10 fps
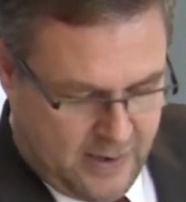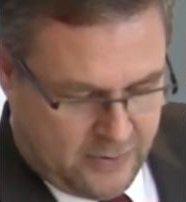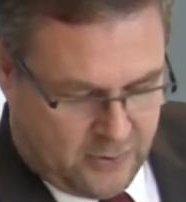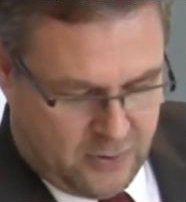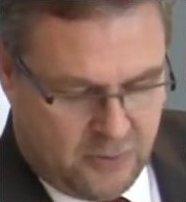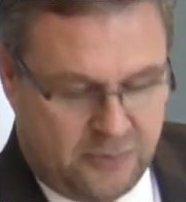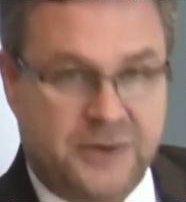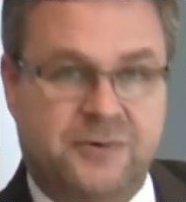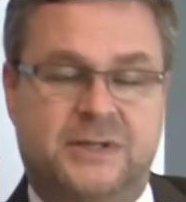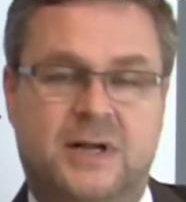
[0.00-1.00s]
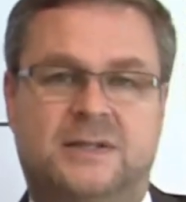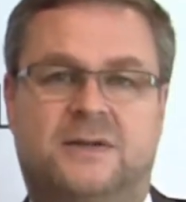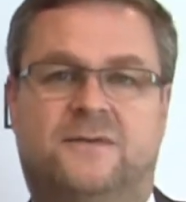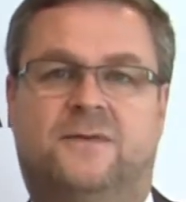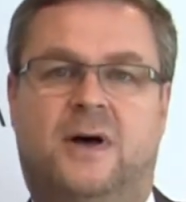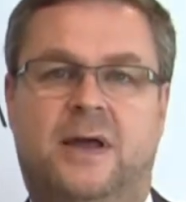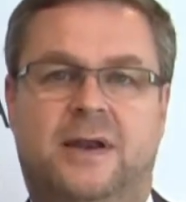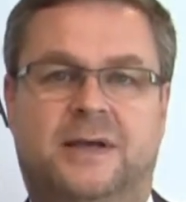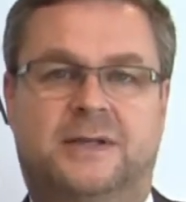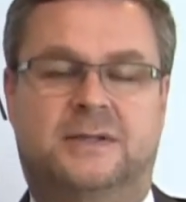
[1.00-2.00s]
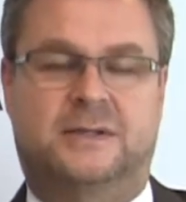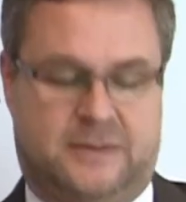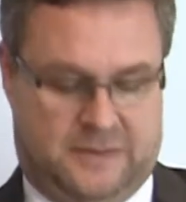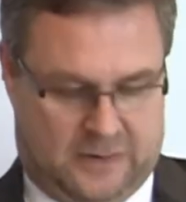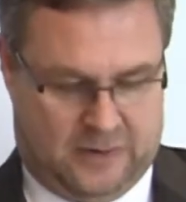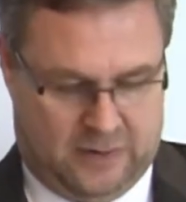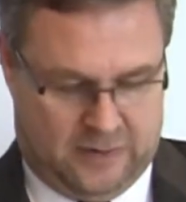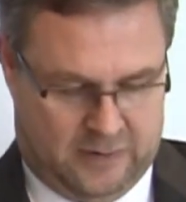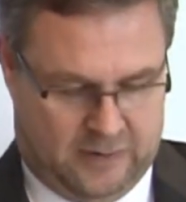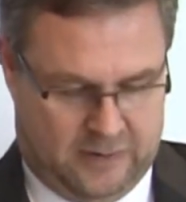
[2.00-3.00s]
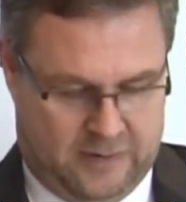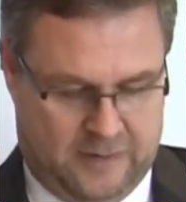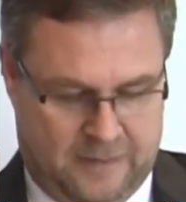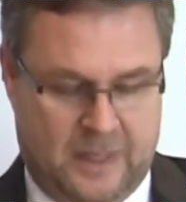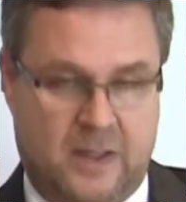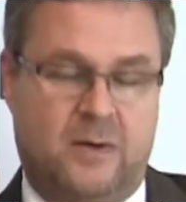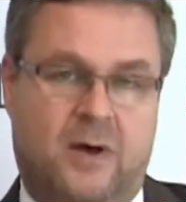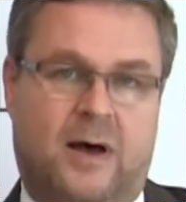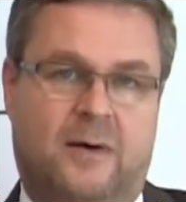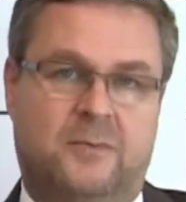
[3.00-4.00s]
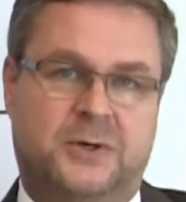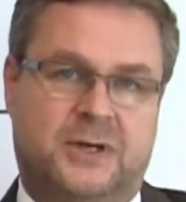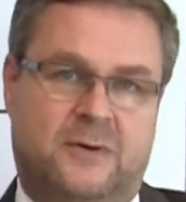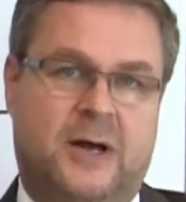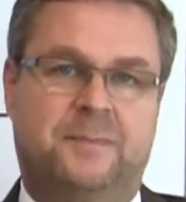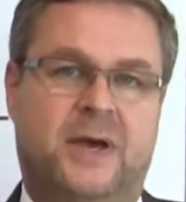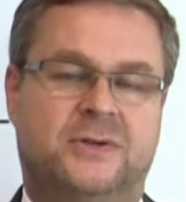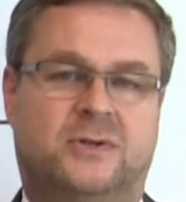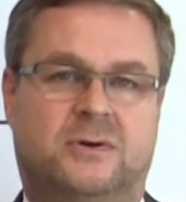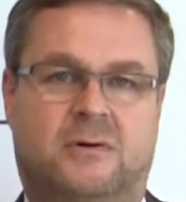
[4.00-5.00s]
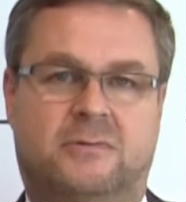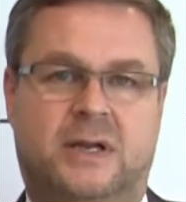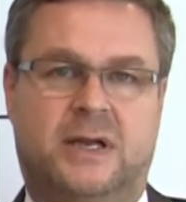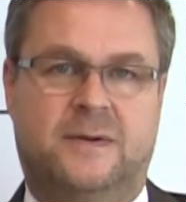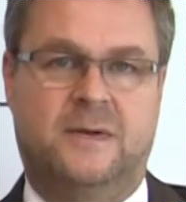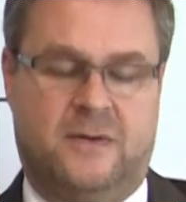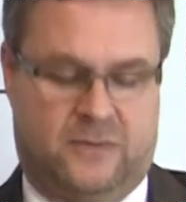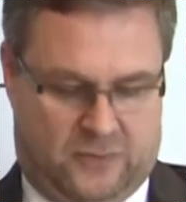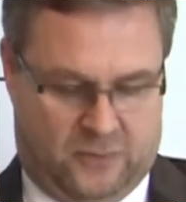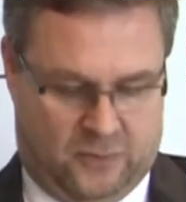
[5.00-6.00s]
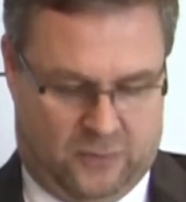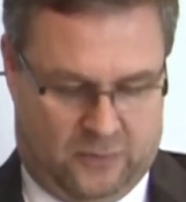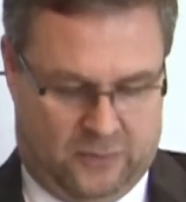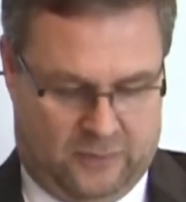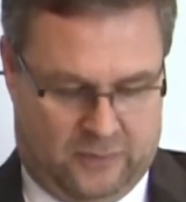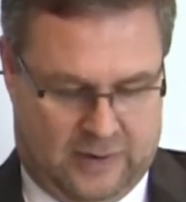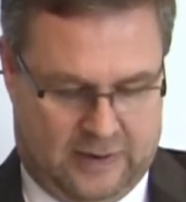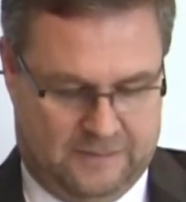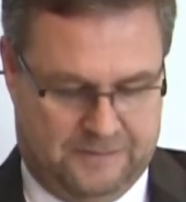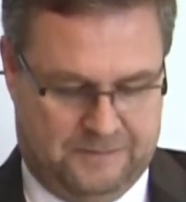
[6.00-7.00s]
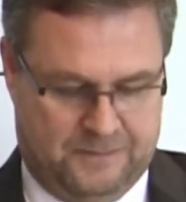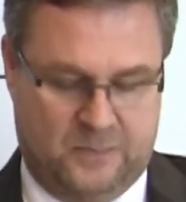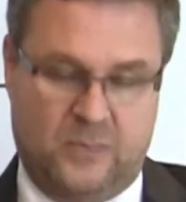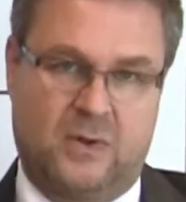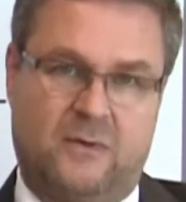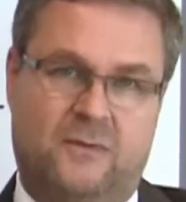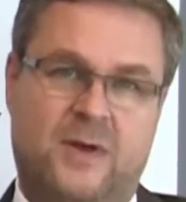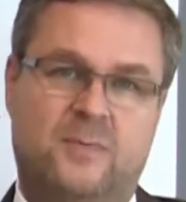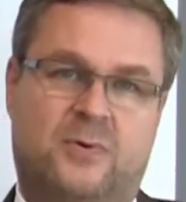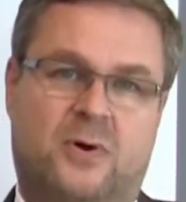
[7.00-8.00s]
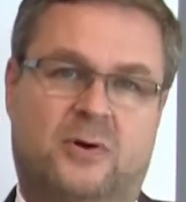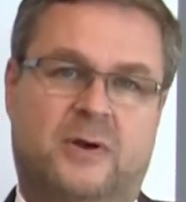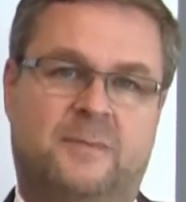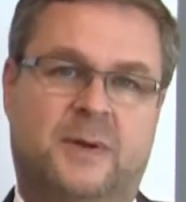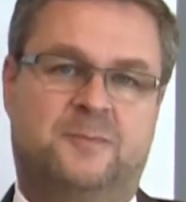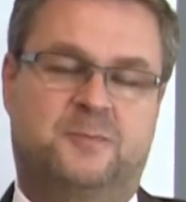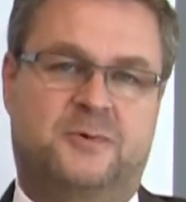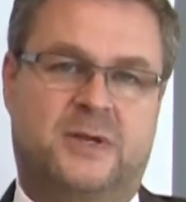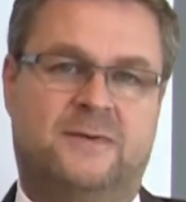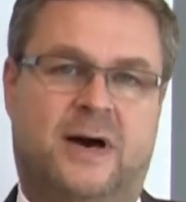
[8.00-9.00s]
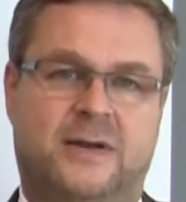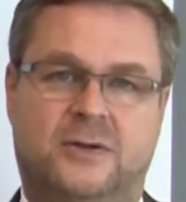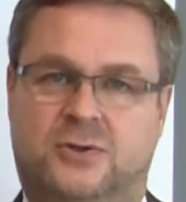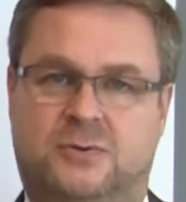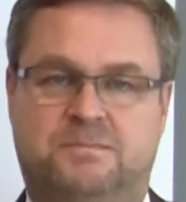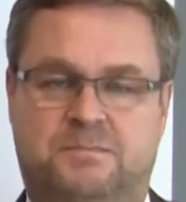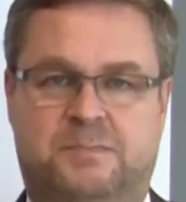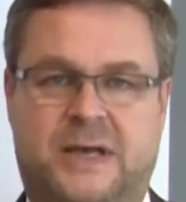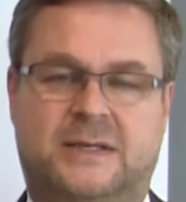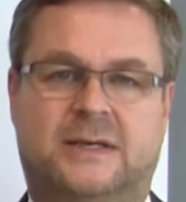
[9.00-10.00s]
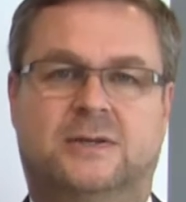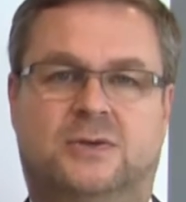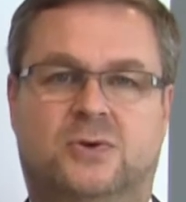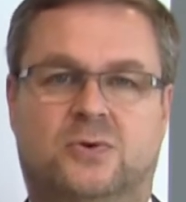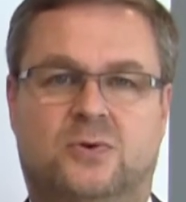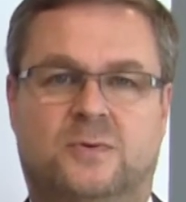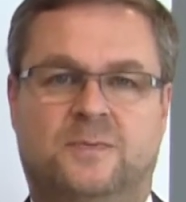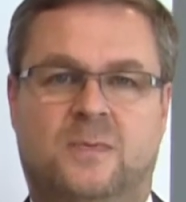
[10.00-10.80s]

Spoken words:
The concrete results and findings on which I mentioned already to Finpro can be divided basically in two.